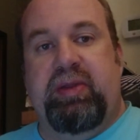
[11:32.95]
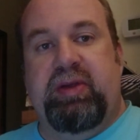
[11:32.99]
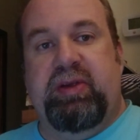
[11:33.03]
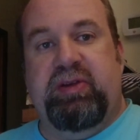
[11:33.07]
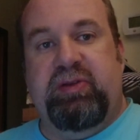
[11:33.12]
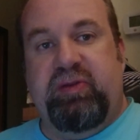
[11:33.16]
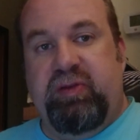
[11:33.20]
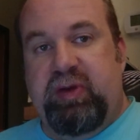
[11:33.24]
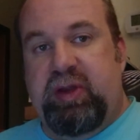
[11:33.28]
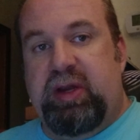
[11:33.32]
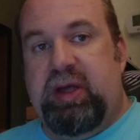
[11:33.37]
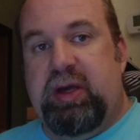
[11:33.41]

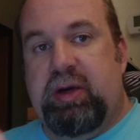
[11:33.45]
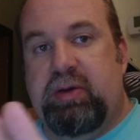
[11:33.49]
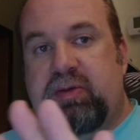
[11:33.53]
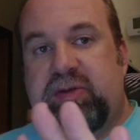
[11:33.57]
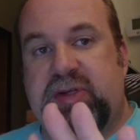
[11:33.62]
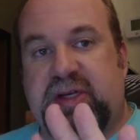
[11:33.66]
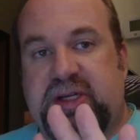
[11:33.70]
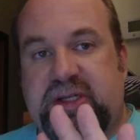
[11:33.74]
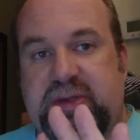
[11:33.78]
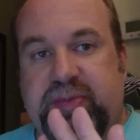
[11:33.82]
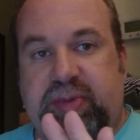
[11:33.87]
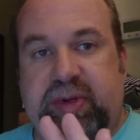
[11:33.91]
this video
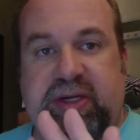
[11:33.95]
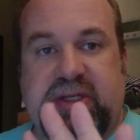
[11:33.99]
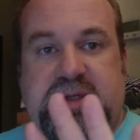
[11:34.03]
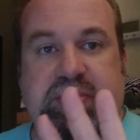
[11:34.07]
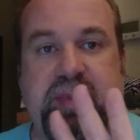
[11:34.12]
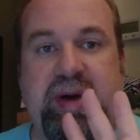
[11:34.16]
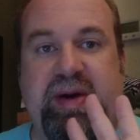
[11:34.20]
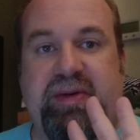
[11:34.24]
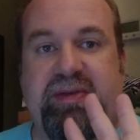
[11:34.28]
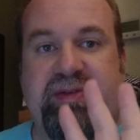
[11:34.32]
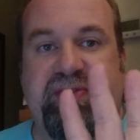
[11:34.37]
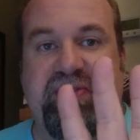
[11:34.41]
takes place
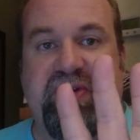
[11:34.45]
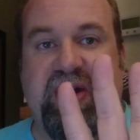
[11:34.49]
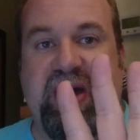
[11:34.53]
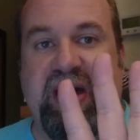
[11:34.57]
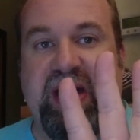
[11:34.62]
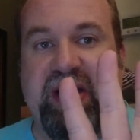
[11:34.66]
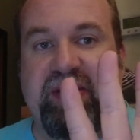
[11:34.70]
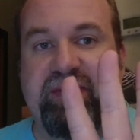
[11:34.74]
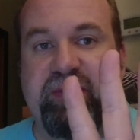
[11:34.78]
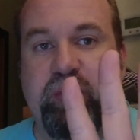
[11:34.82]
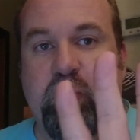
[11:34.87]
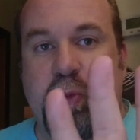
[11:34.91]
about
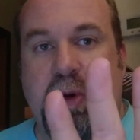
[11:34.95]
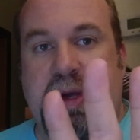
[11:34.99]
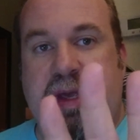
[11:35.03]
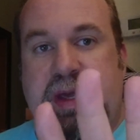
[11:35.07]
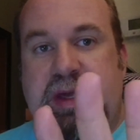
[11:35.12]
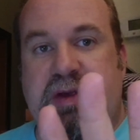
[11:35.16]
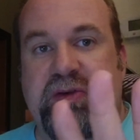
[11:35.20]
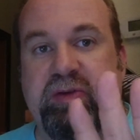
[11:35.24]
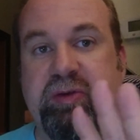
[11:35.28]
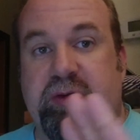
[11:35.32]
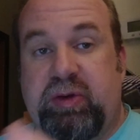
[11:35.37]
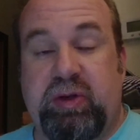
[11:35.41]
5 weeks,